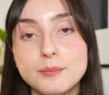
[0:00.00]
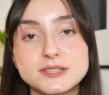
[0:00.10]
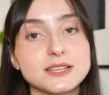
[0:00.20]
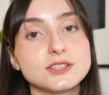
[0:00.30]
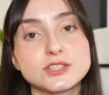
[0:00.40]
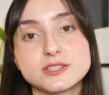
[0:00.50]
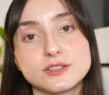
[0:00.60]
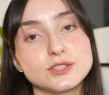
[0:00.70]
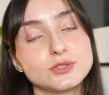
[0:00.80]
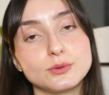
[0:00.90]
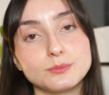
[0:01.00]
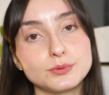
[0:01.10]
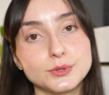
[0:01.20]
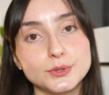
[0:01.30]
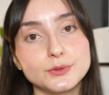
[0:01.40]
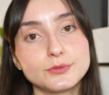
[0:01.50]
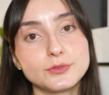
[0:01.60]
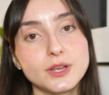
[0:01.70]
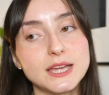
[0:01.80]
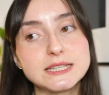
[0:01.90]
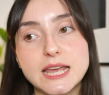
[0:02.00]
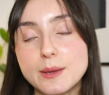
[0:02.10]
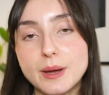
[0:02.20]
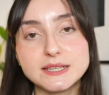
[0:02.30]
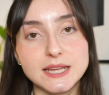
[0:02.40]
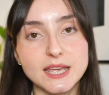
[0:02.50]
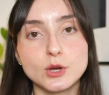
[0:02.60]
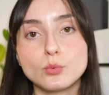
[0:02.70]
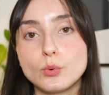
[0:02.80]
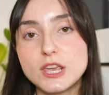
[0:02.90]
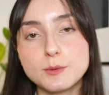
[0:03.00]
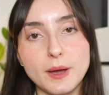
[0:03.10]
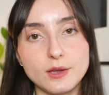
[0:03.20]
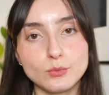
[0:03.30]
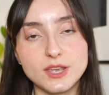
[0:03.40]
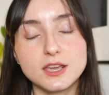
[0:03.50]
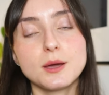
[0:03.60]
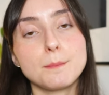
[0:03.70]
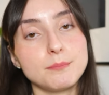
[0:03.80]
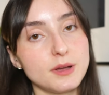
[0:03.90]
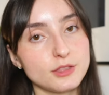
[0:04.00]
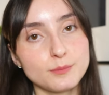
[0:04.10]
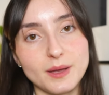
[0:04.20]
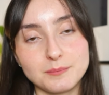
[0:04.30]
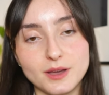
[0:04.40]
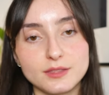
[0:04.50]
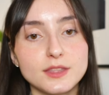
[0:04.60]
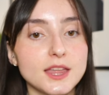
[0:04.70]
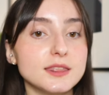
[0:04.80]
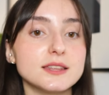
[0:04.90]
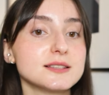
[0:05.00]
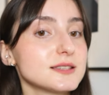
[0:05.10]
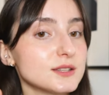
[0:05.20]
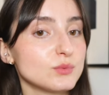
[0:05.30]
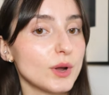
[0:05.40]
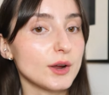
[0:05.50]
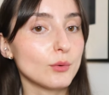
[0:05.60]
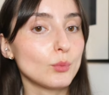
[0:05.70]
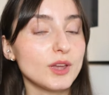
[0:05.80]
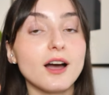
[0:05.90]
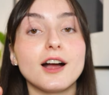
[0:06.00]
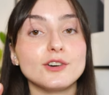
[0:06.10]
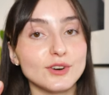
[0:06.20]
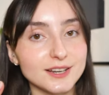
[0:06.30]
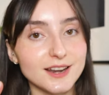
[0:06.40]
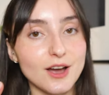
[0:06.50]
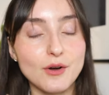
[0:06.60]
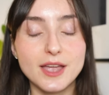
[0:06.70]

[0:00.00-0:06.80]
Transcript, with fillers: My skin just started to improve day by day, week by week, month by month, and this is where we are right now.